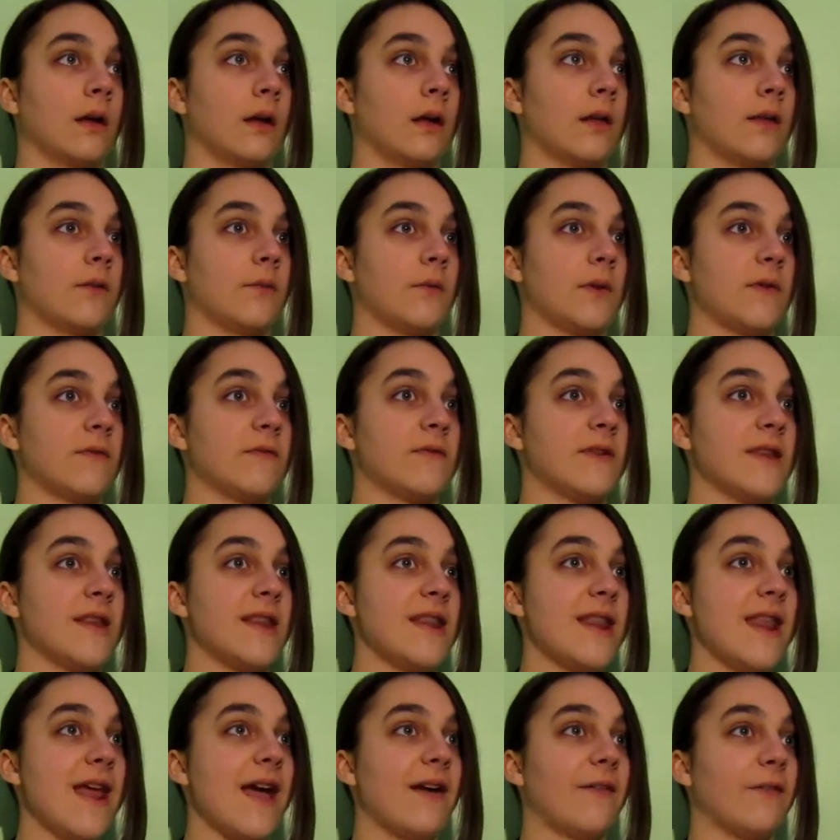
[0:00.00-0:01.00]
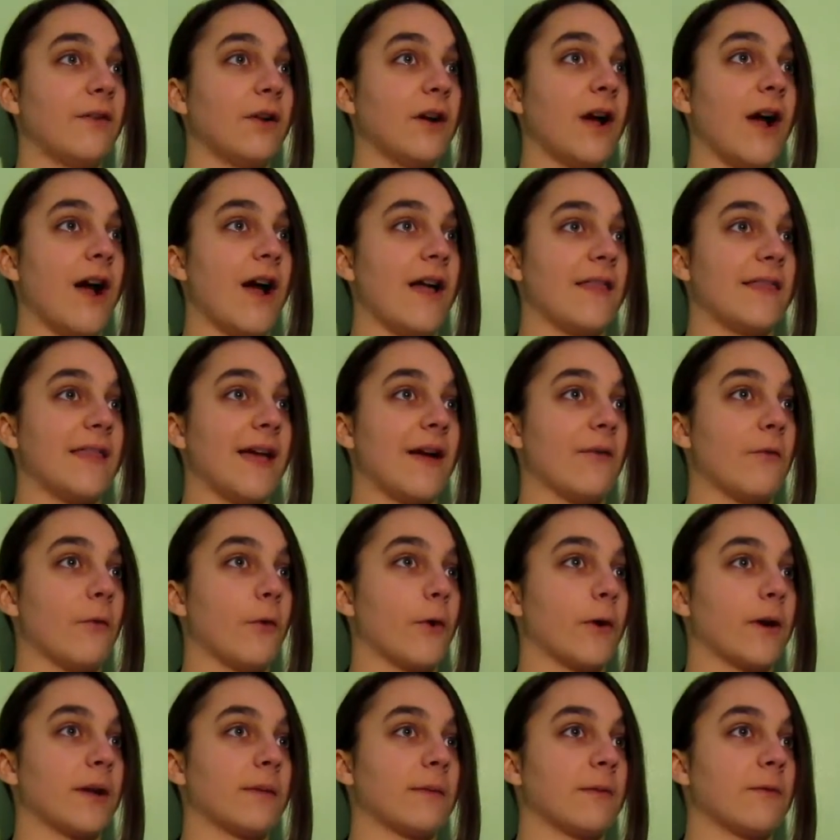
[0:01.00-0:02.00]
We've never gotten that
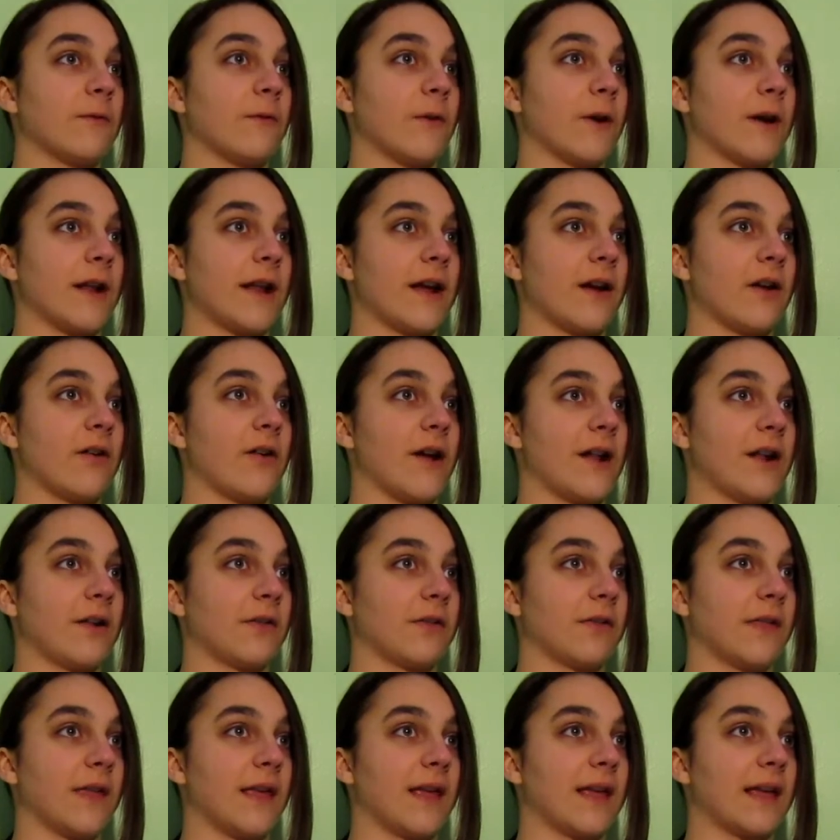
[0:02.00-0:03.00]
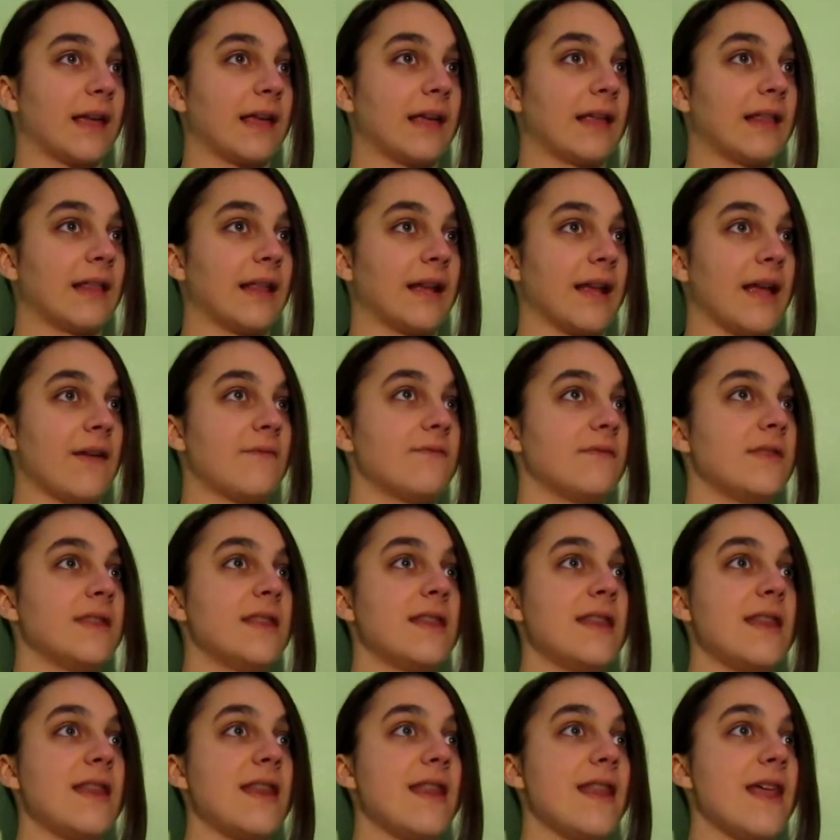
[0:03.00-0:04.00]
warning before in Arrow, I don't think. Like, I've
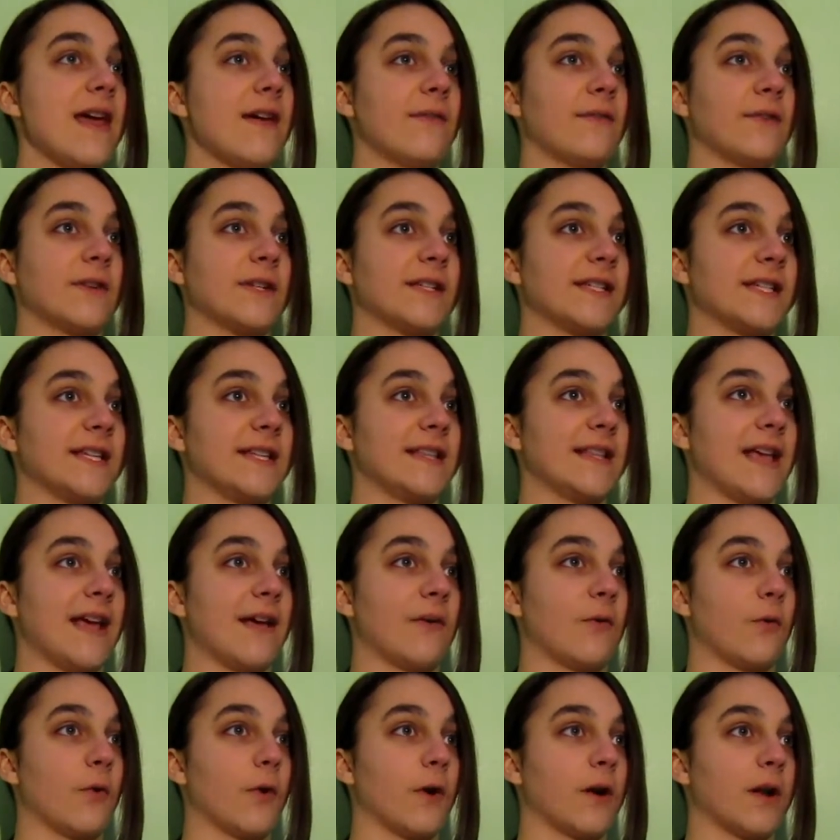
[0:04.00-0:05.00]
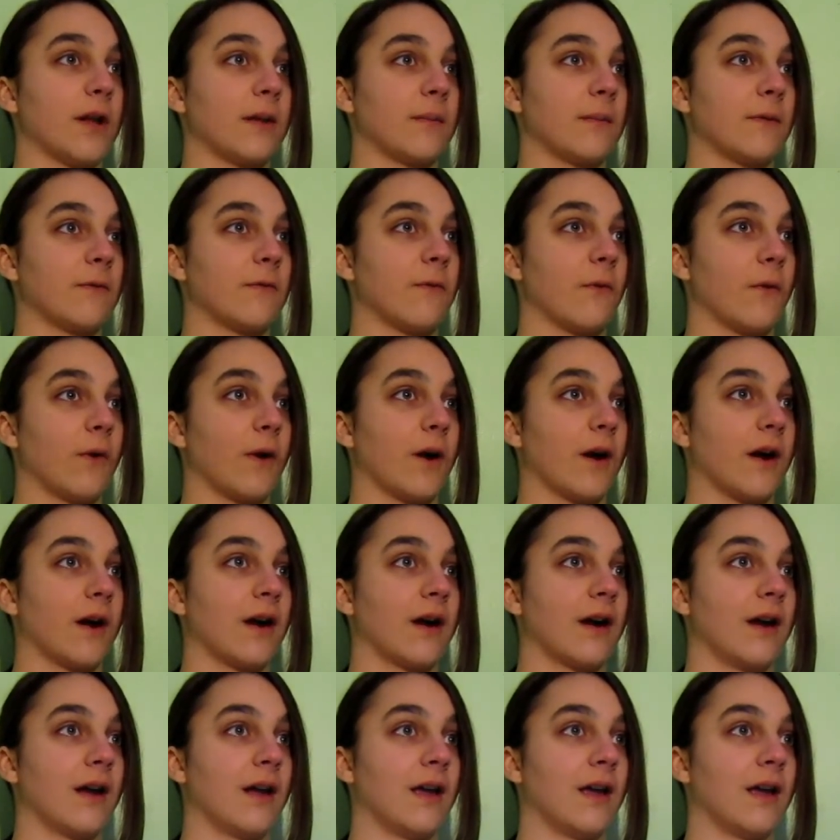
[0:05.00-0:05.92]
never seen that warning before.